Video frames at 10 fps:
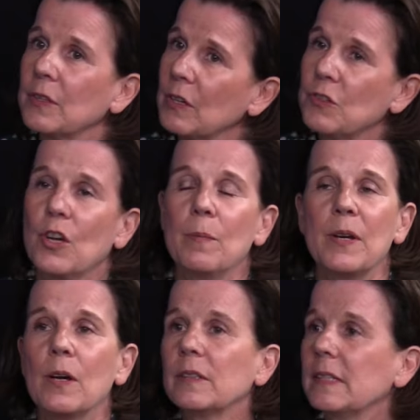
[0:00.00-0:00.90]
the
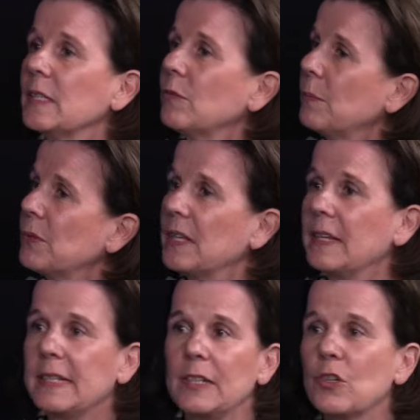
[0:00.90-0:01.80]
German artist
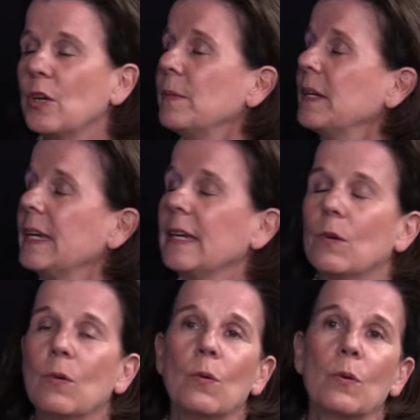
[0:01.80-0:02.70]
representing Germany
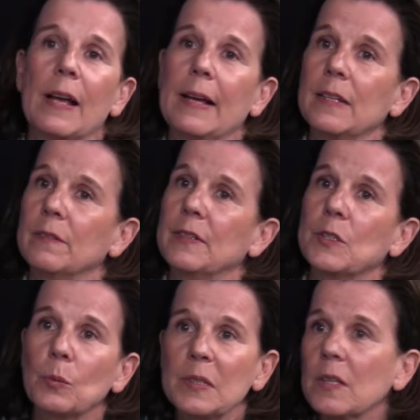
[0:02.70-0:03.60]
or kind of a
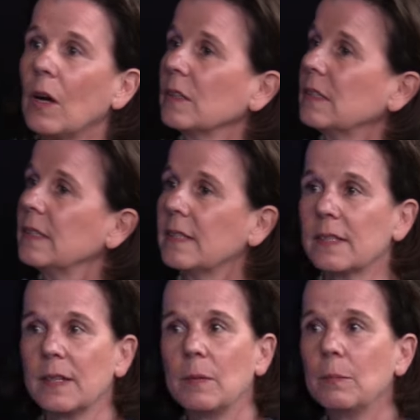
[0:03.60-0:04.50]
Swiss
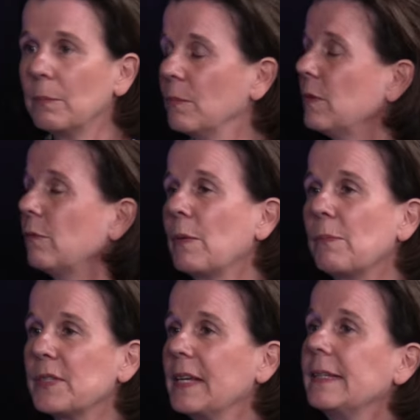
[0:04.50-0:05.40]
artist
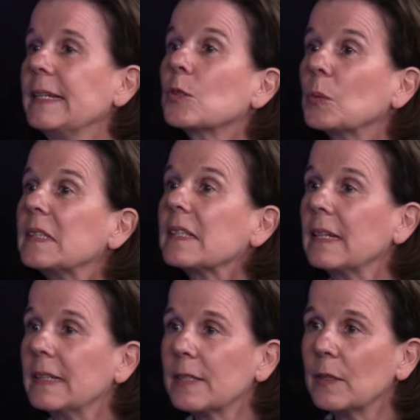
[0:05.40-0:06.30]
representing
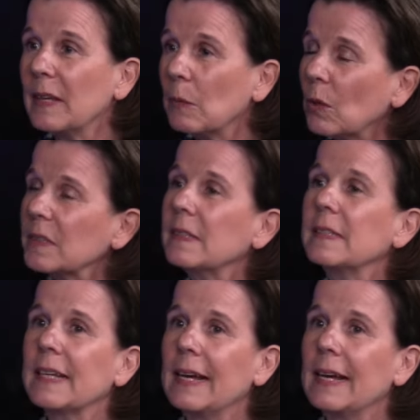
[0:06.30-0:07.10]
Switzerland. So there was this